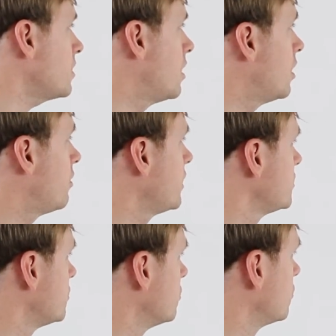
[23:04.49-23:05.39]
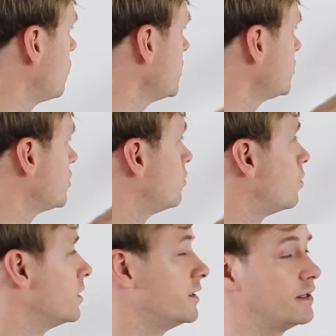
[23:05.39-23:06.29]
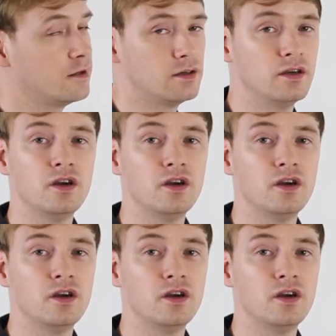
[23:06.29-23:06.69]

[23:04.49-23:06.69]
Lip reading: All right, so question 1 here.